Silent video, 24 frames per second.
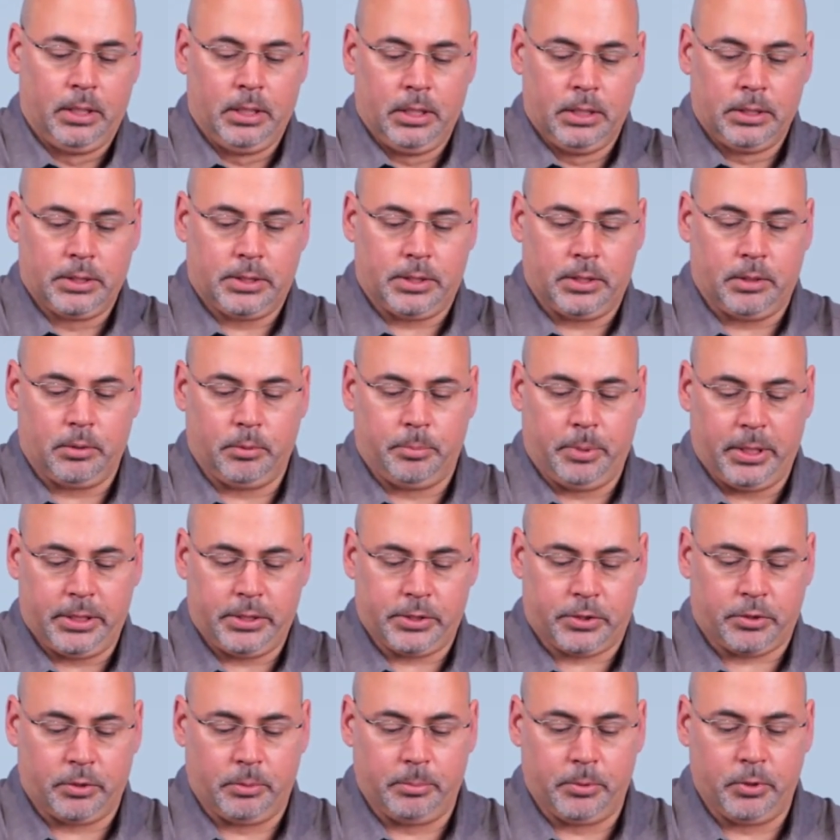So by
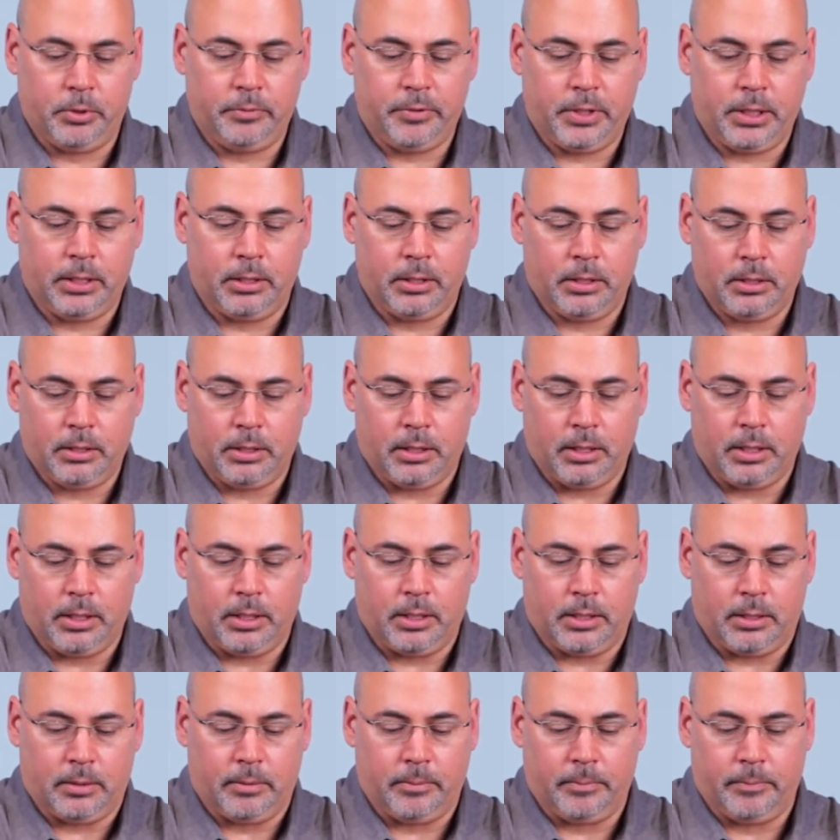just removing
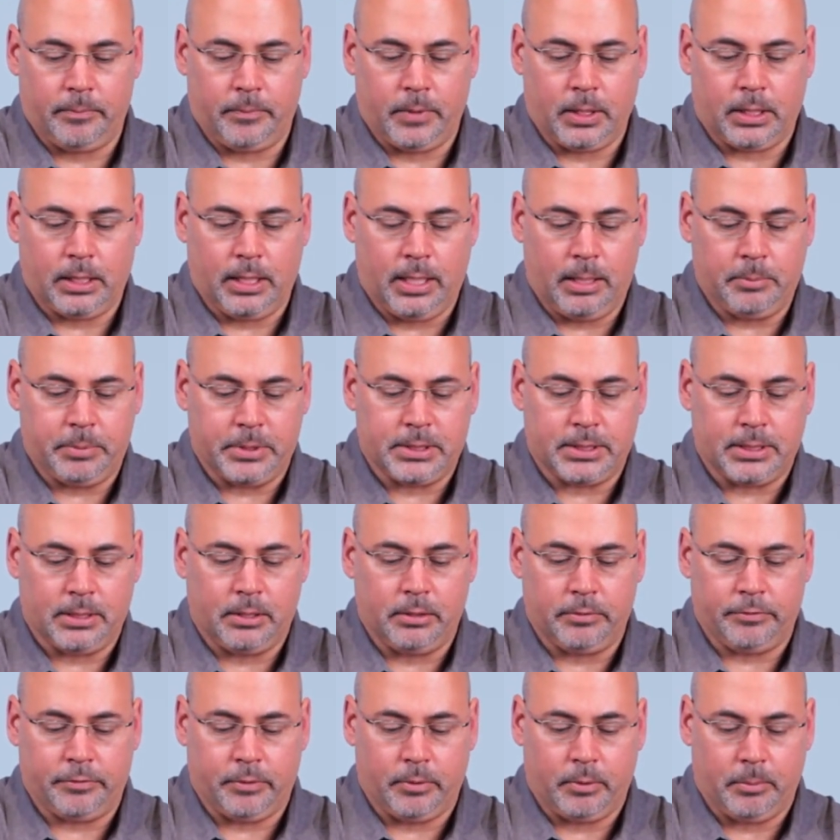the clamp
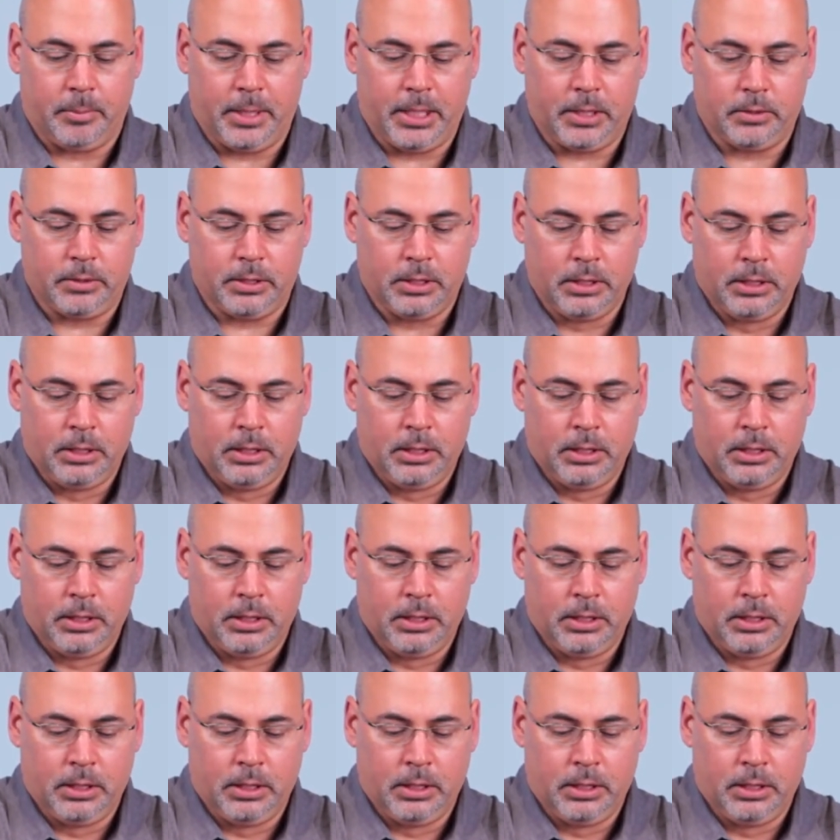itself from the mount,